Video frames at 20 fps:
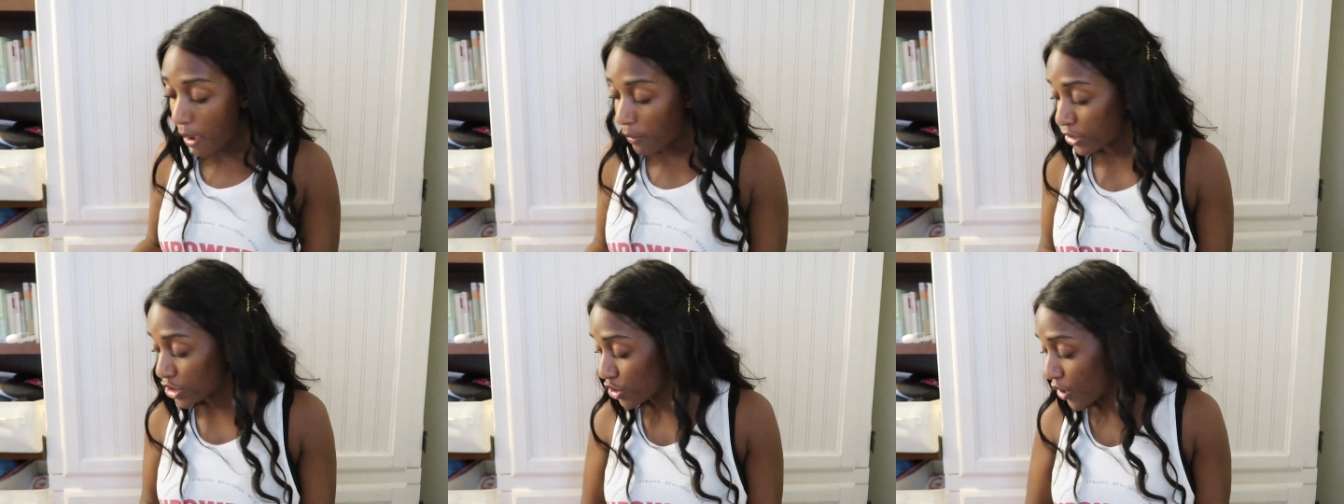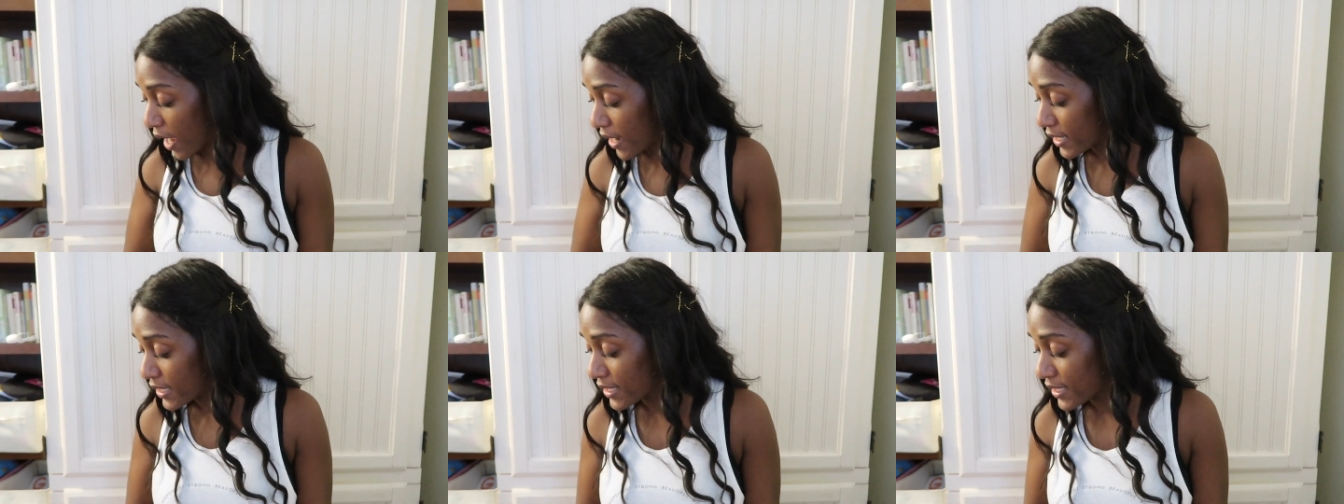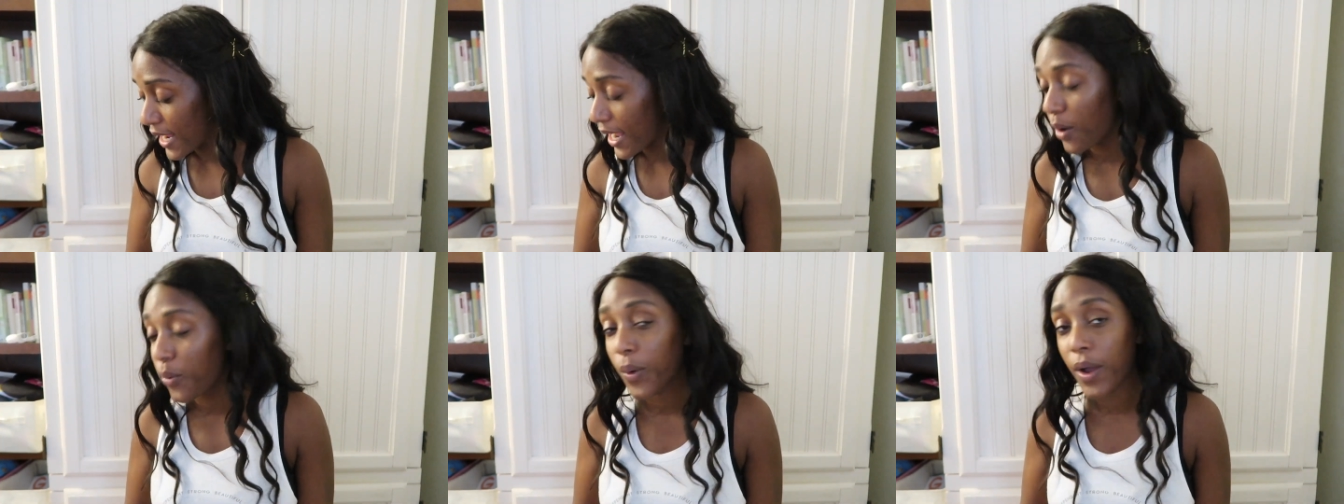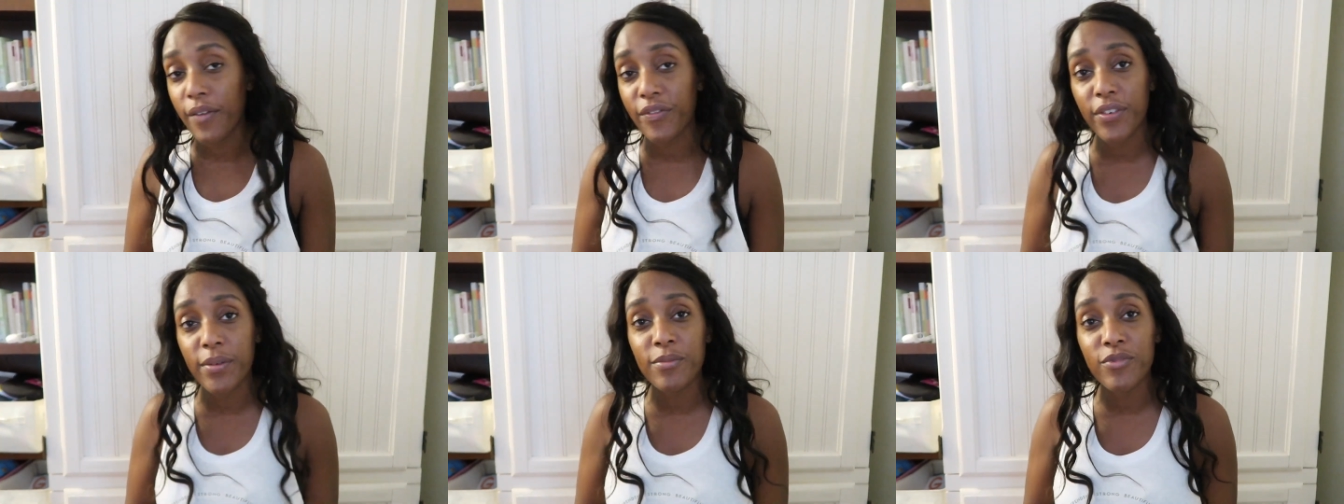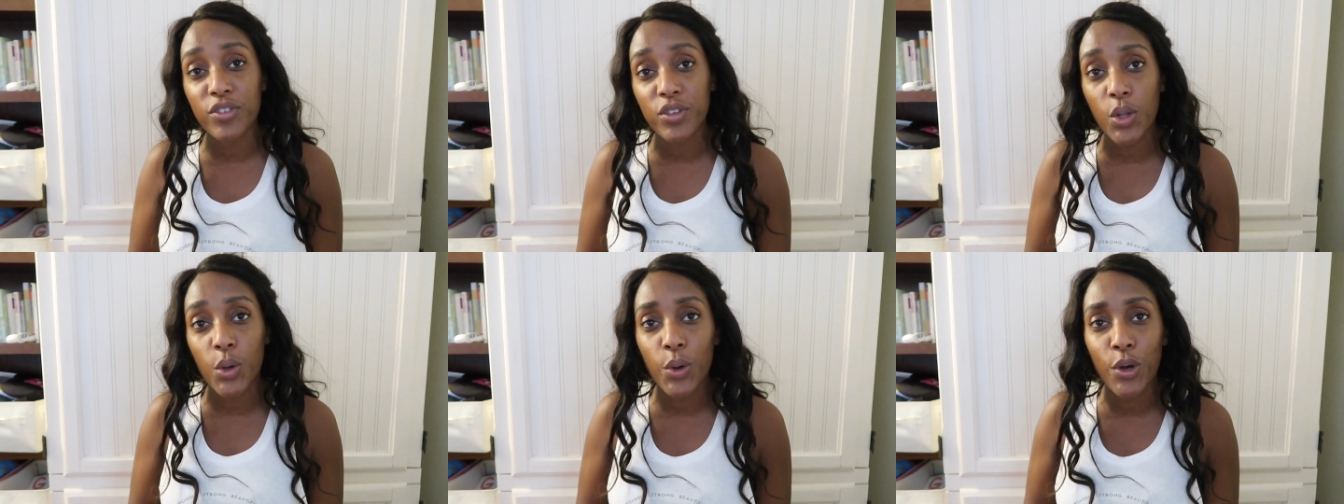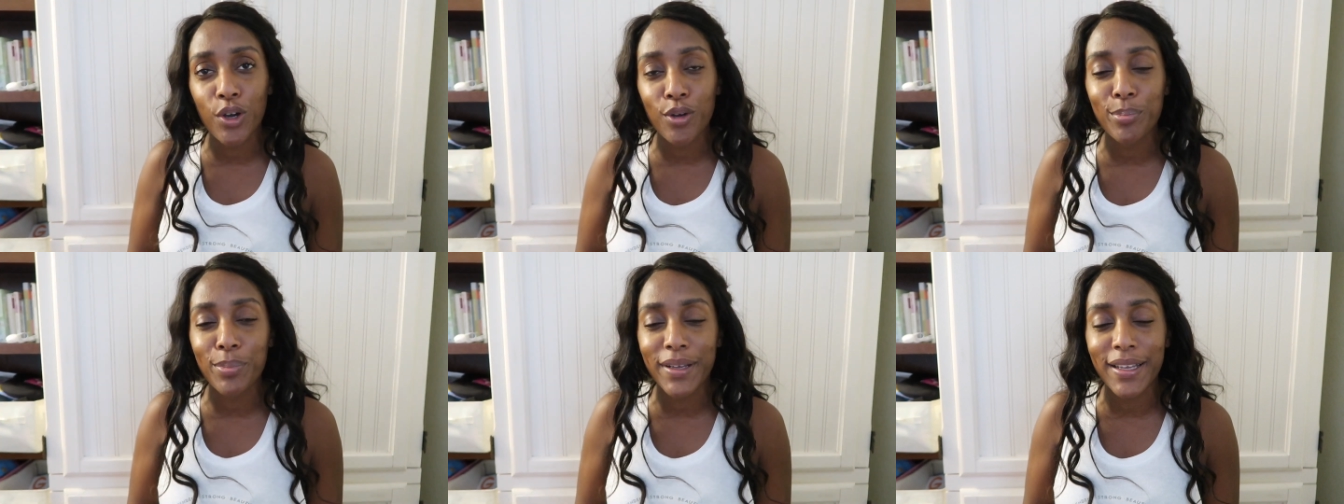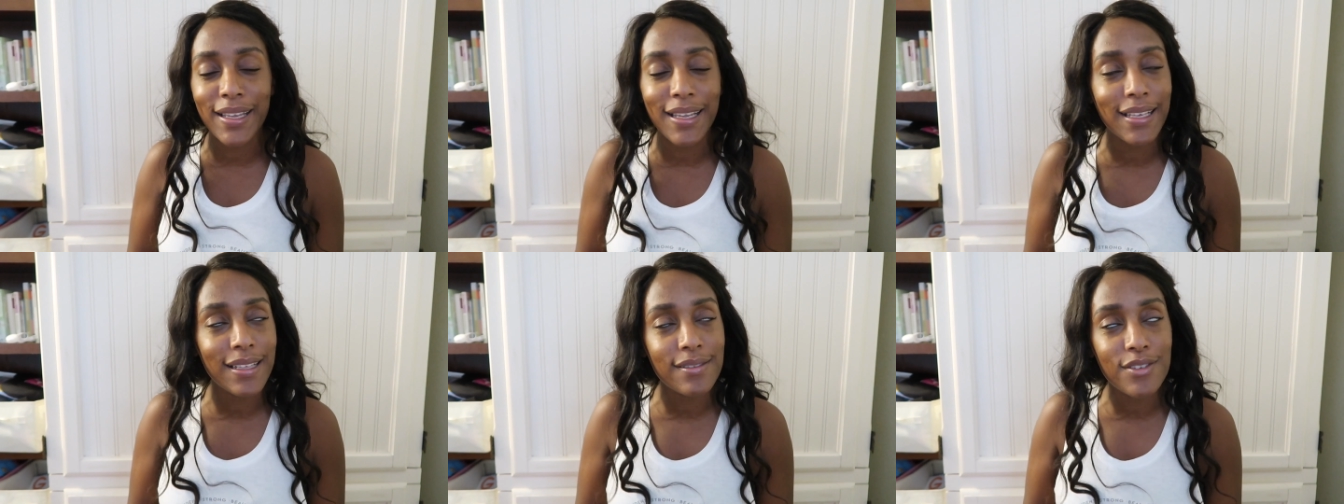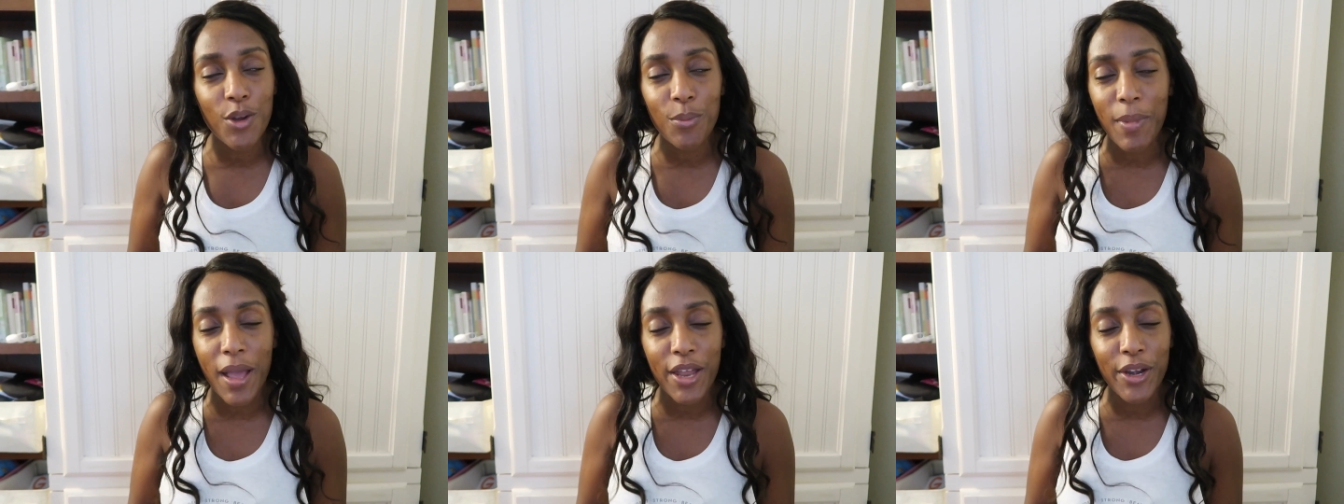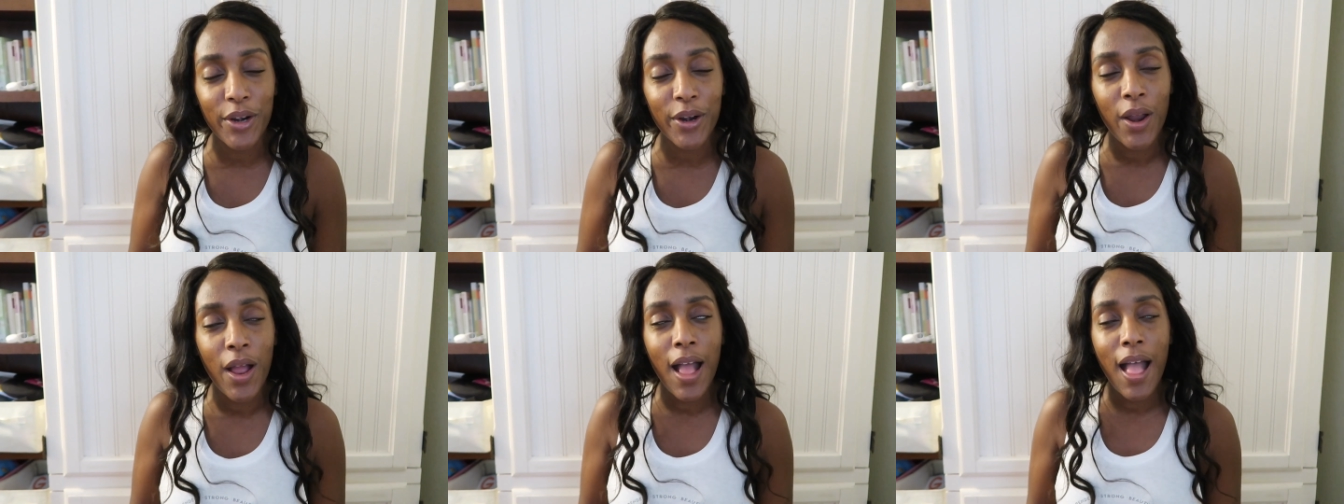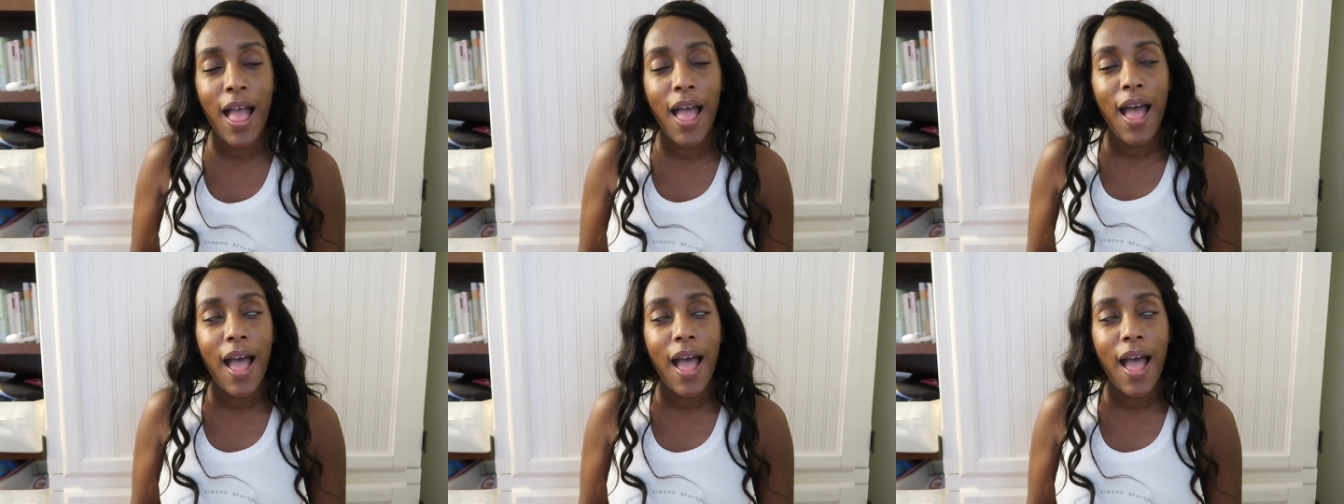I was trying to stay away from floral, but it, no matter